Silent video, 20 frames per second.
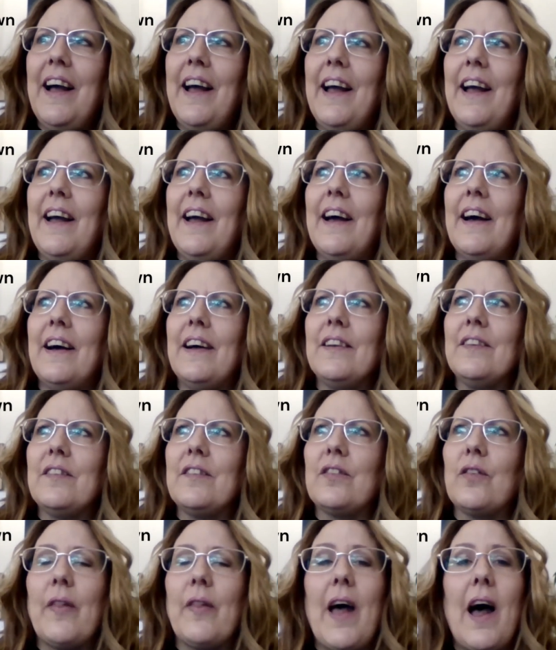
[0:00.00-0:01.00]
And
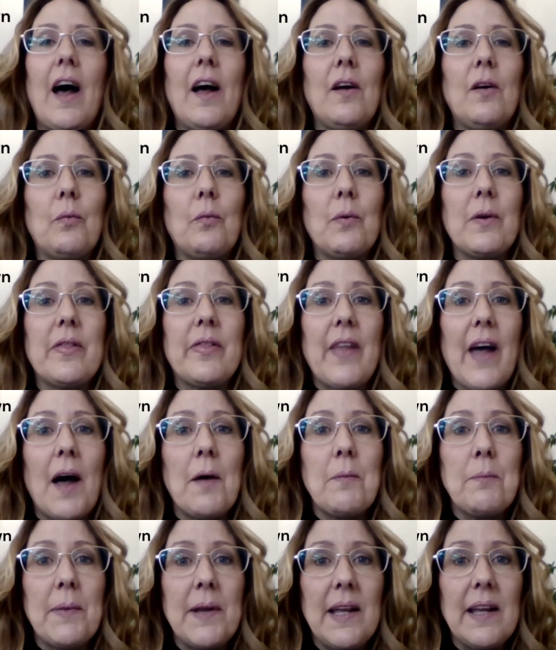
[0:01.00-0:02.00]
so that with
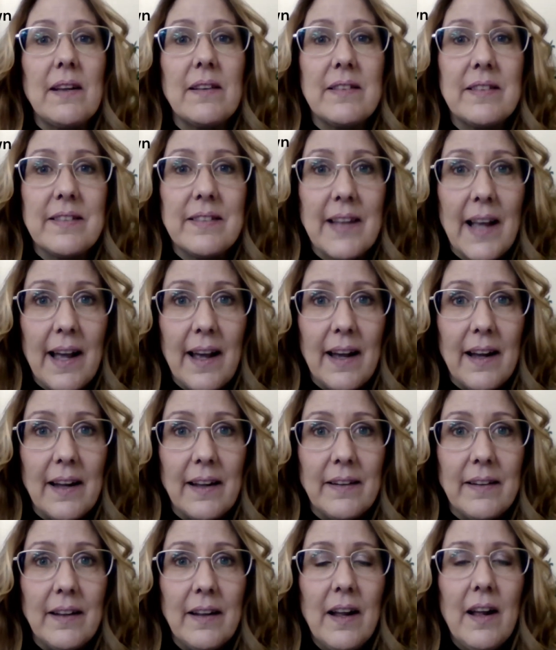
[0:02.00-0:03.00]
that being
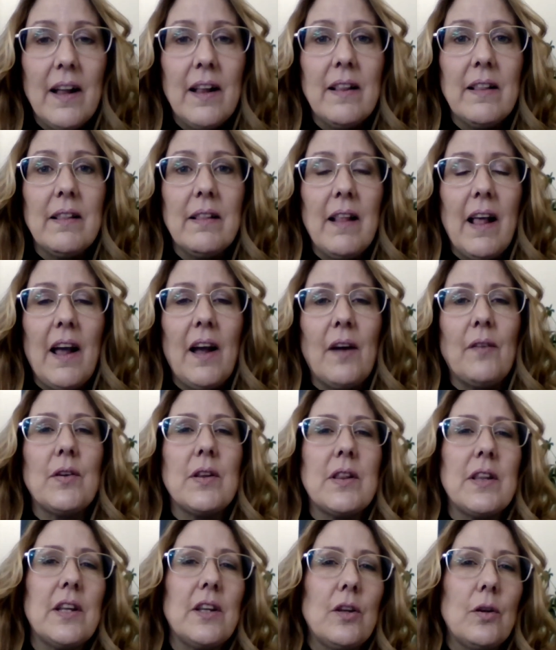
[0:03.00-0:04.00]
said,
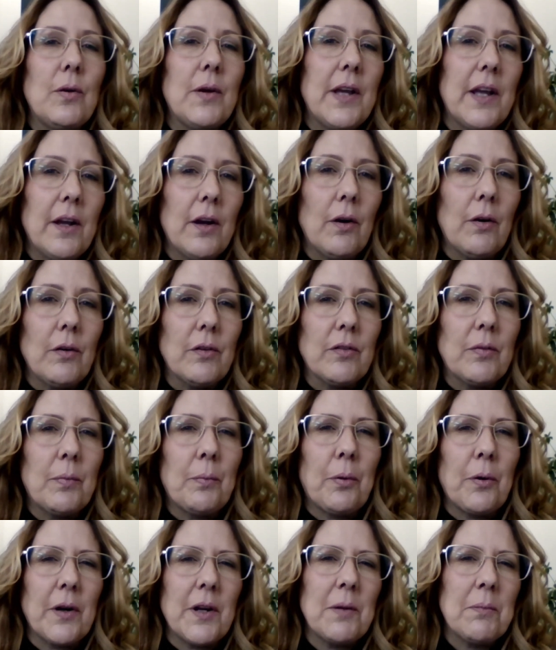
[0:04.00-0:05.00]
everything you hear is
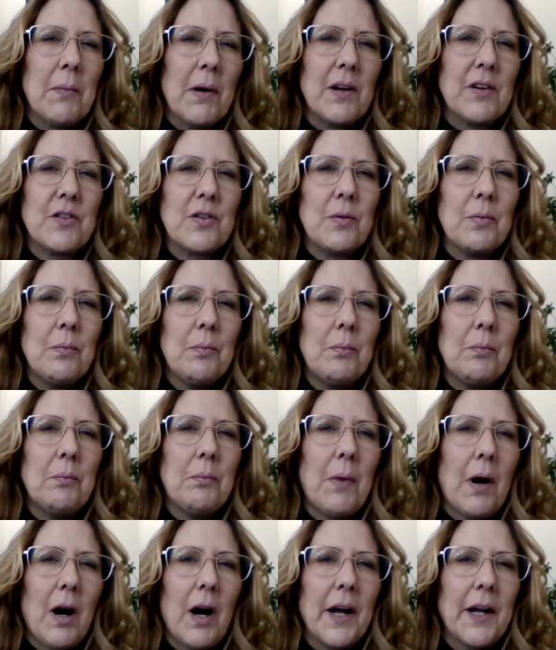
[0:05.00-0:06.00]
pretty much
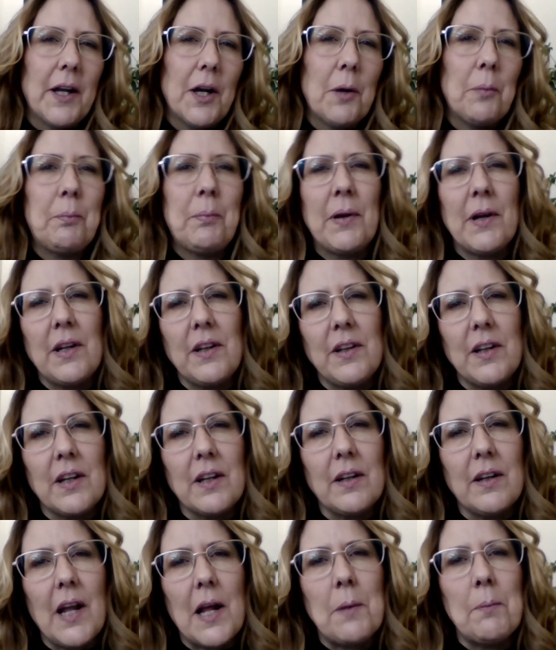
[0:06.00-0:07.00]
my
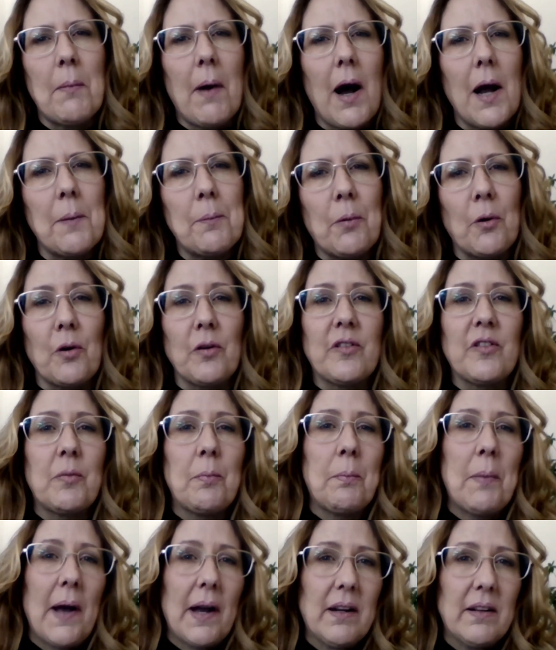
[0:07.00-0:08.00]
opinion and my
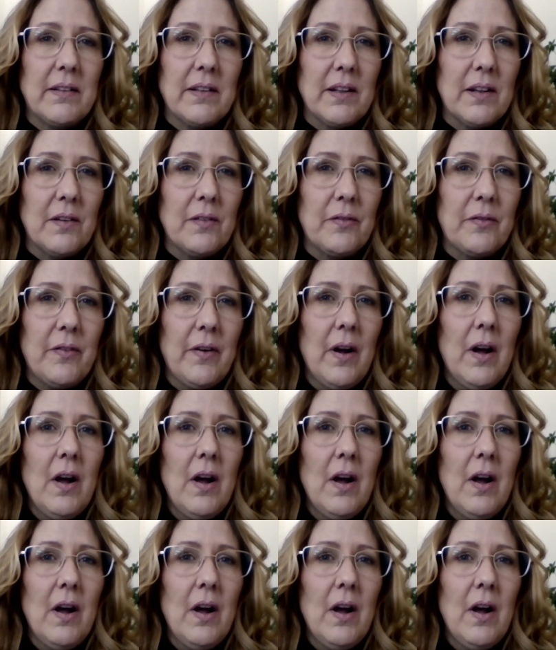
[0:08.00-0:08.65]
perspective